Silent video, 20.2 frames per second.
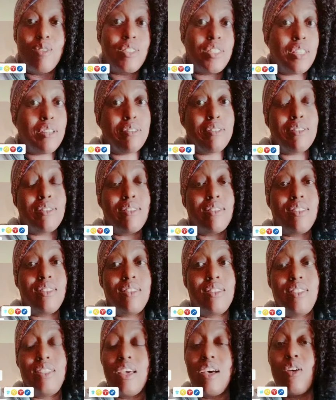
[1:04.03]
know, still
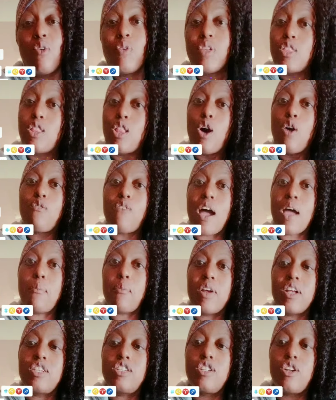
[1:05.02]
deal with low
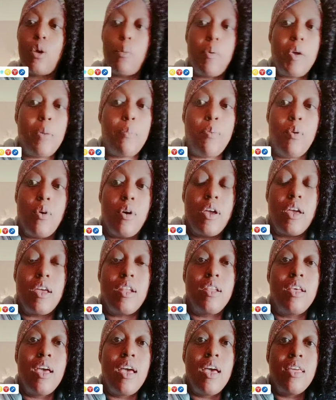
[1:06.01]
vibrational people,
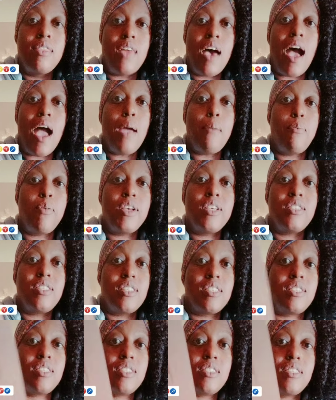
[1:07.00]
and the high
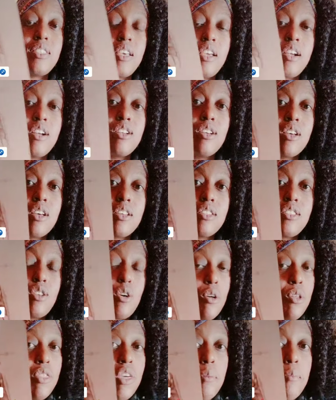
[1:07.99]
priestess is here,
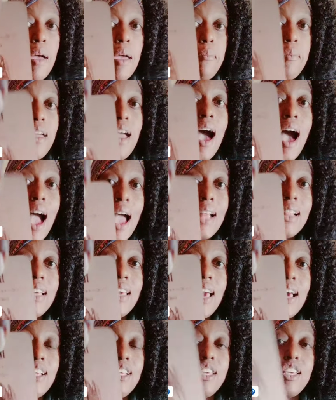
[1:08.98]
so they might be
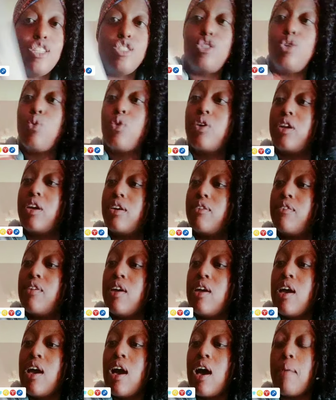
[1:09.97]
highly intuitive.
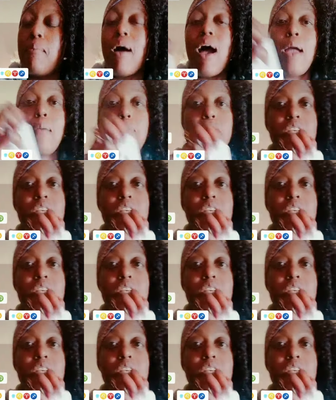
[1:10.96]
Um, high